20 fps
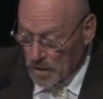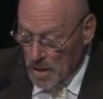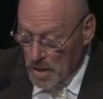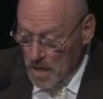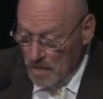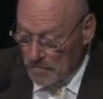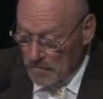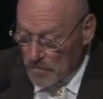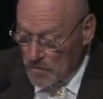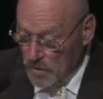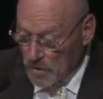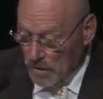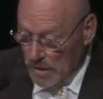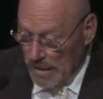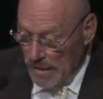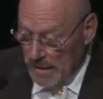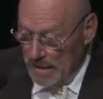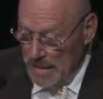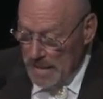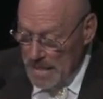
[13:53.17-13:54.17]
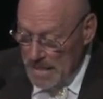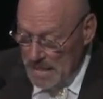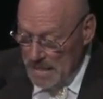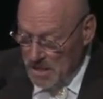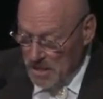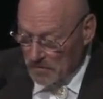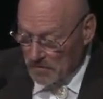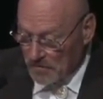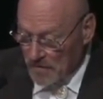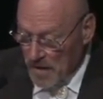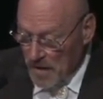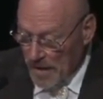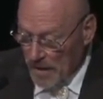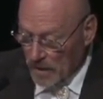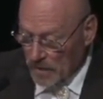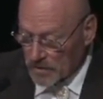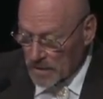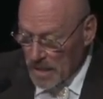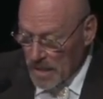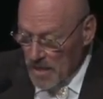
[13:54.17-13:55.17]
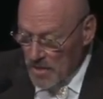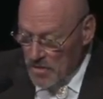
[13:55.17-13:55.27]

For the land is defiled,